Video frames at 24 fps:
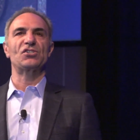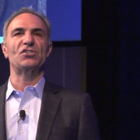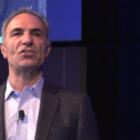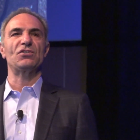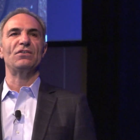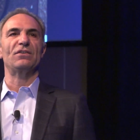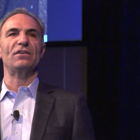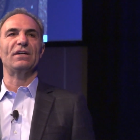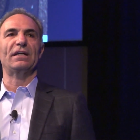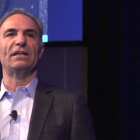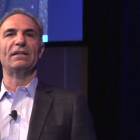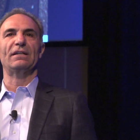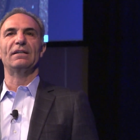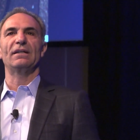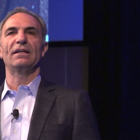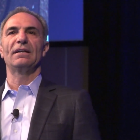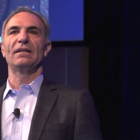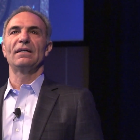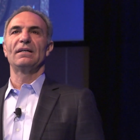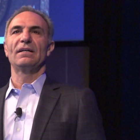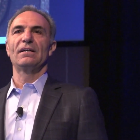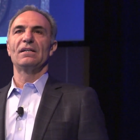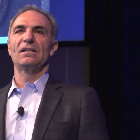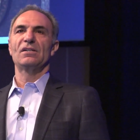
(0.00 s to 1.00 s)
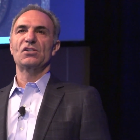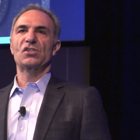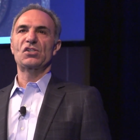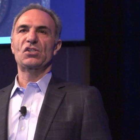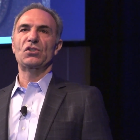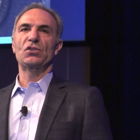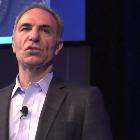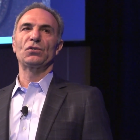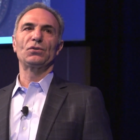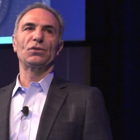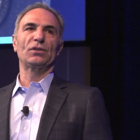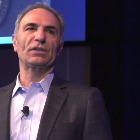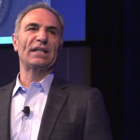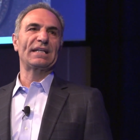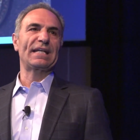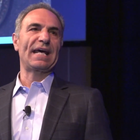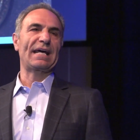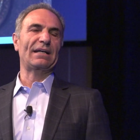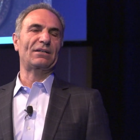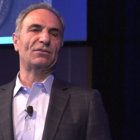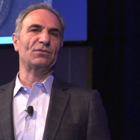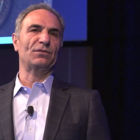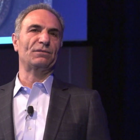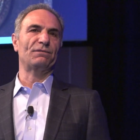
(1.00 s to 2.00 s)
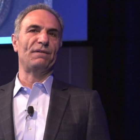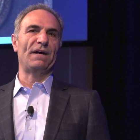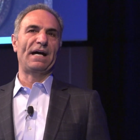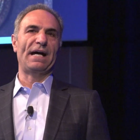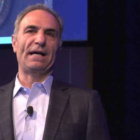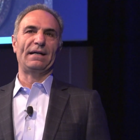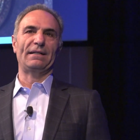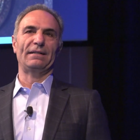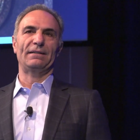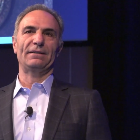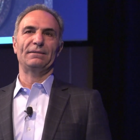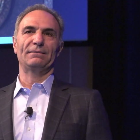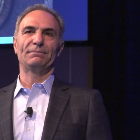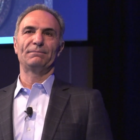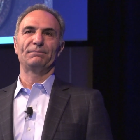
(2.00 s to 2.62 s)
engineering school that I could find.